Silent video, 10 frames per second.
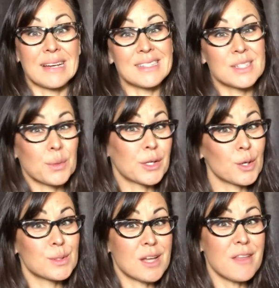And so it
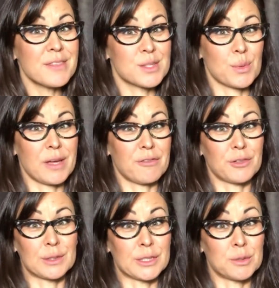goes on this way
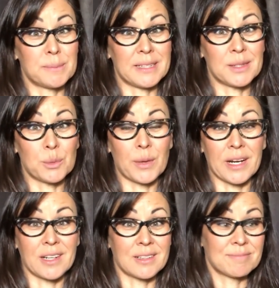for a little bit
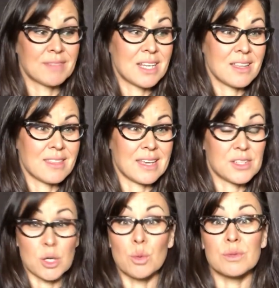where they
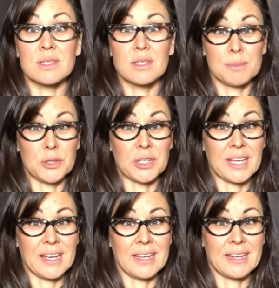don't
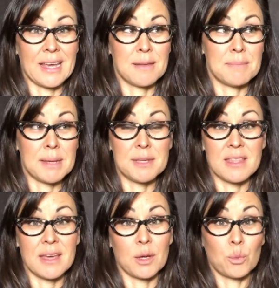communicate and maybe
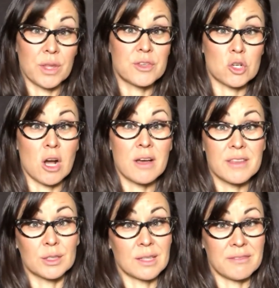they withdraw
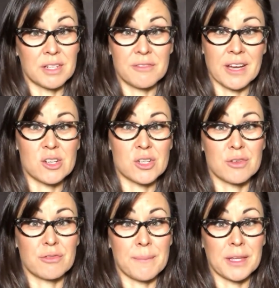their love and
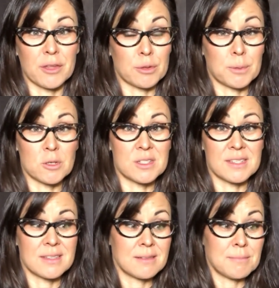affection from the other
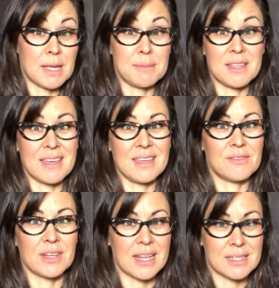person. Maybe they
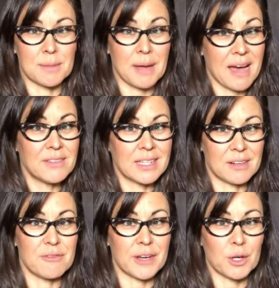even end up having
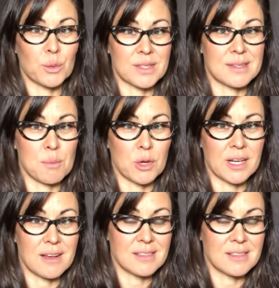an affair with someone